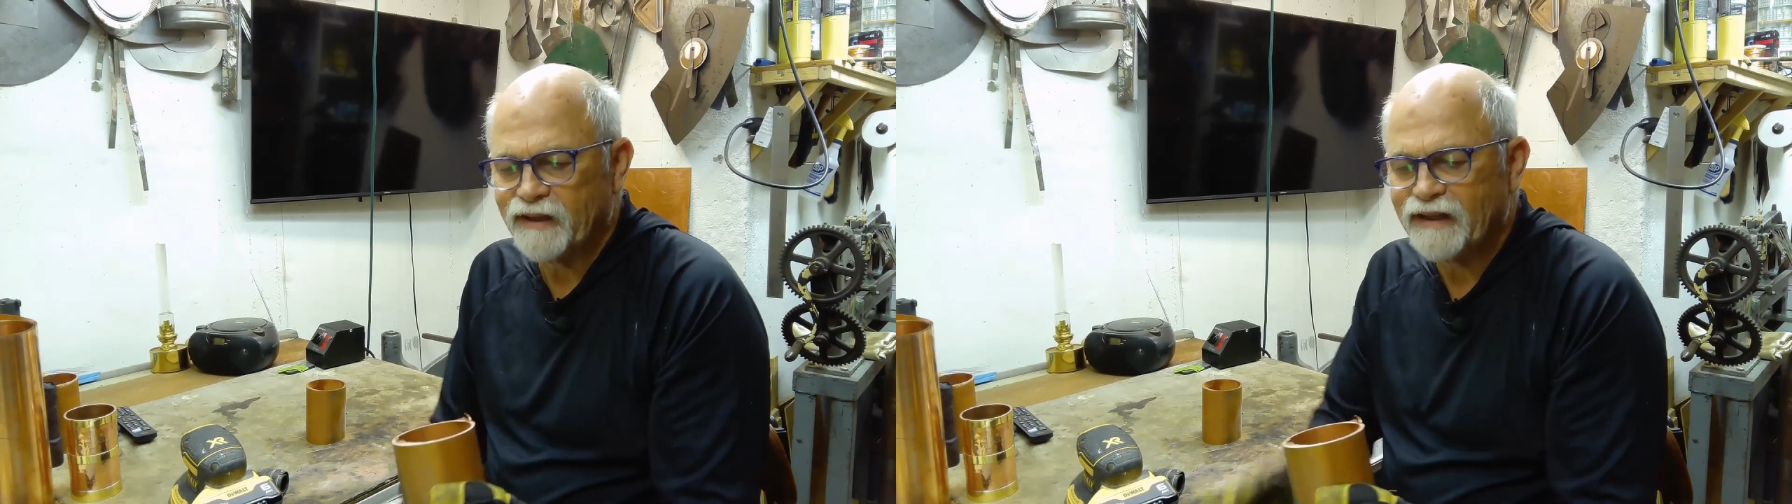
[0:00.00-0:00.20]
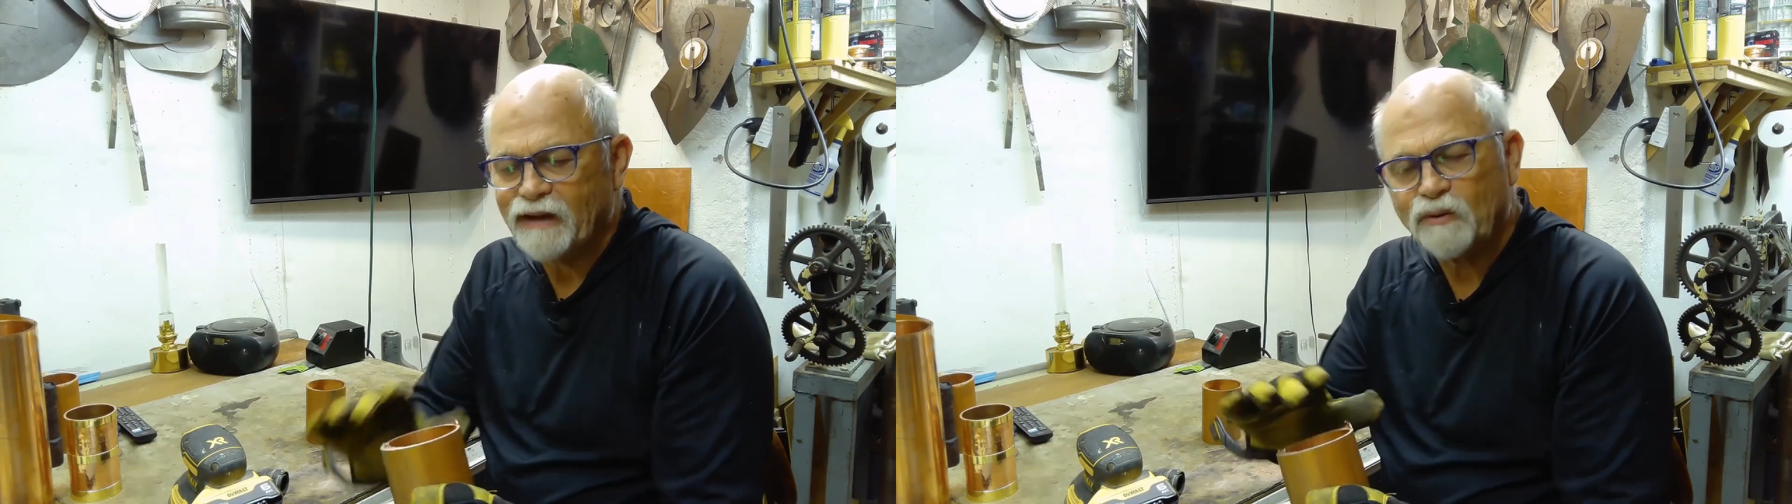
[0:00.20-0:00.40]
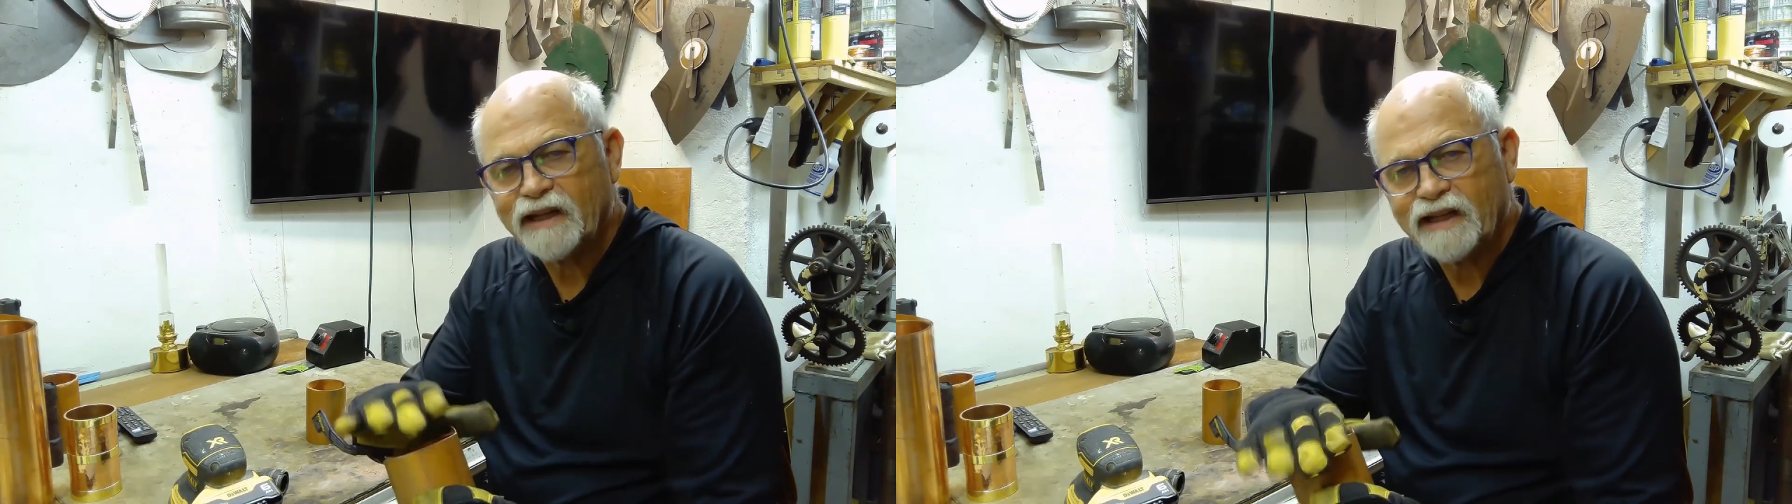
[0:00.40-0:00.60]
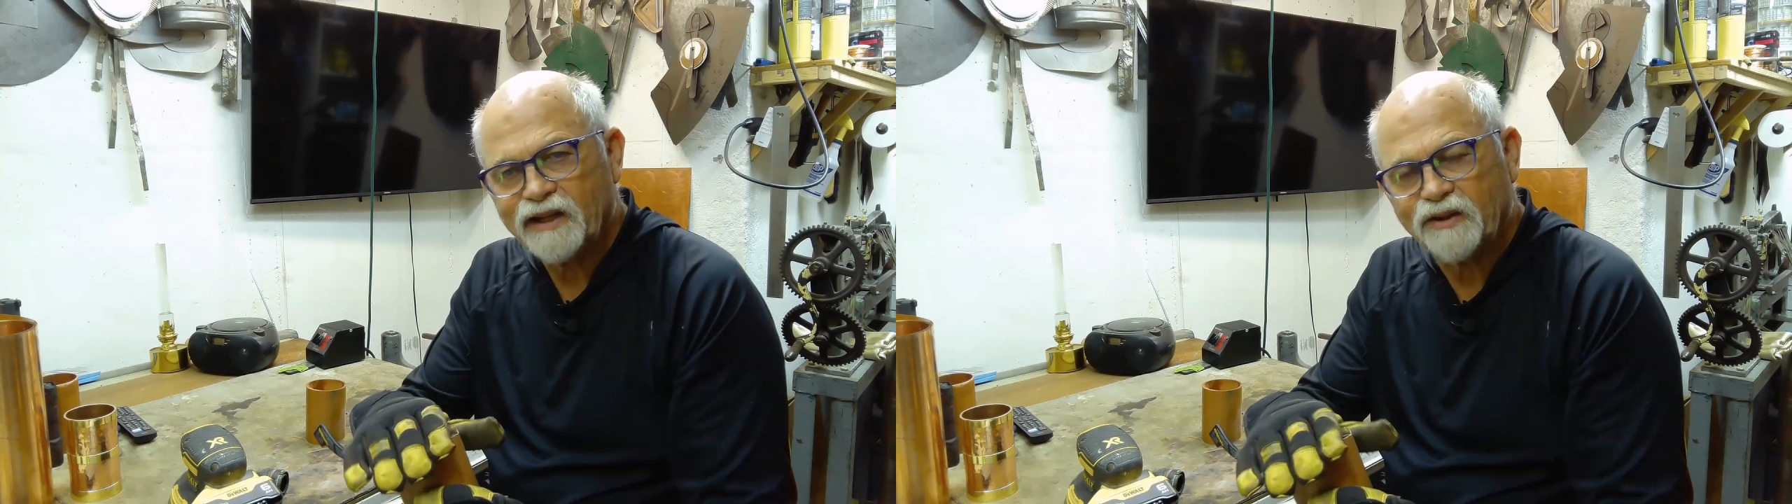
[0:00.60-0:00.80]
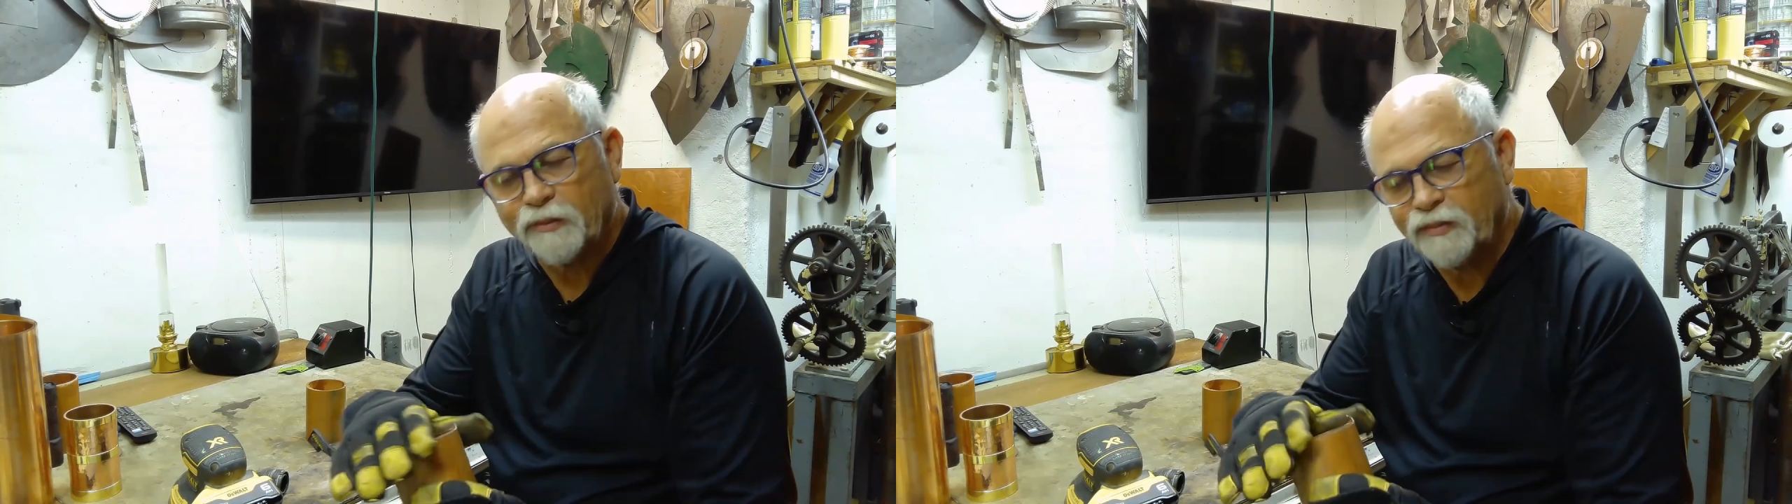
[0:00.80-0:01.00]
and that will get
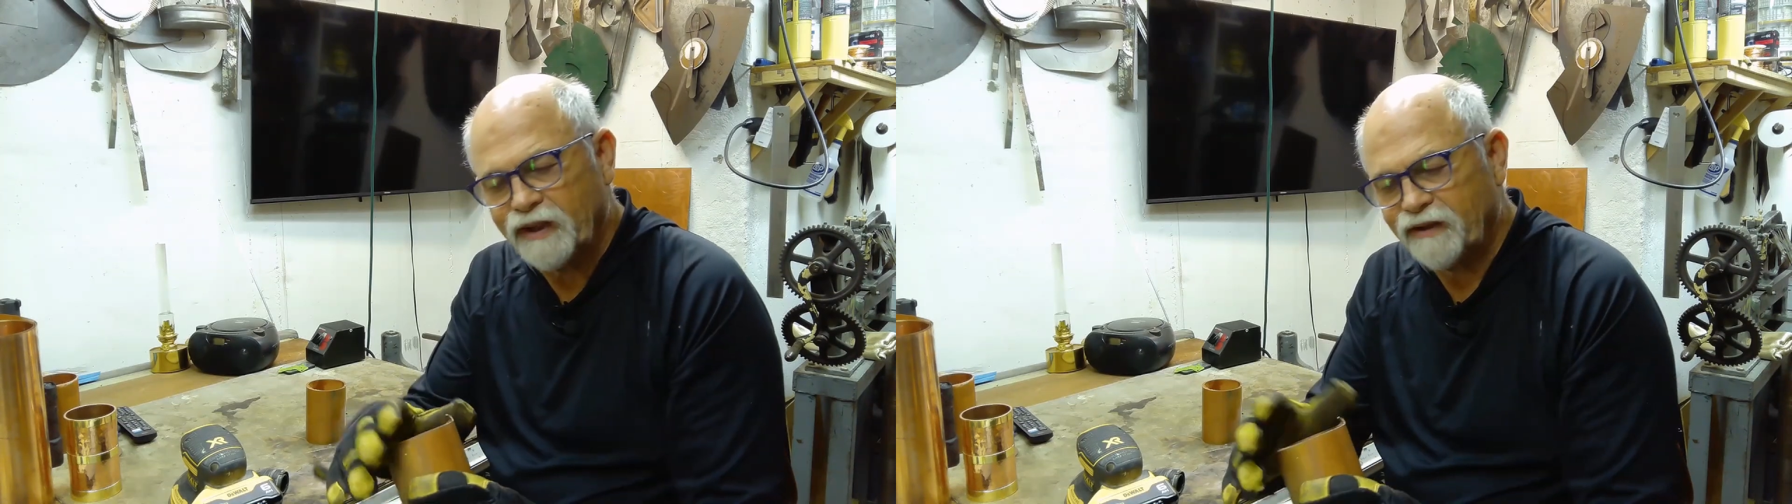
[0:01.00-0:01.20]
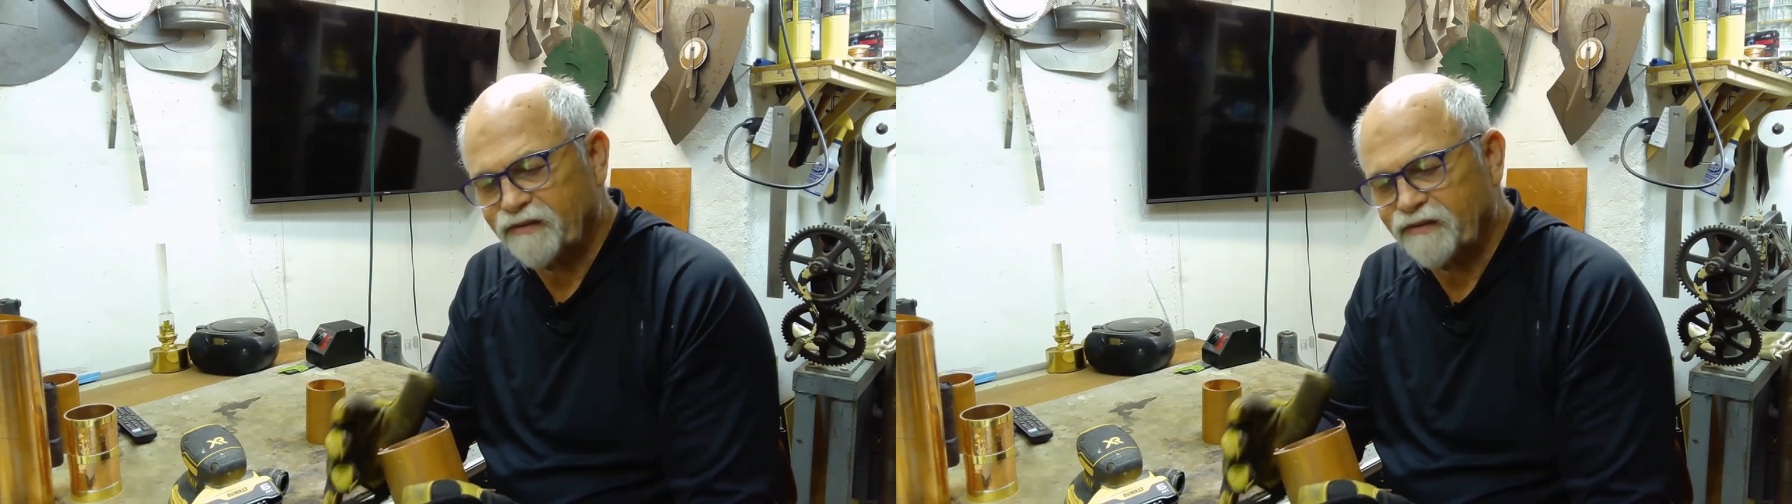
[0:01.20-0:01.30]
it to be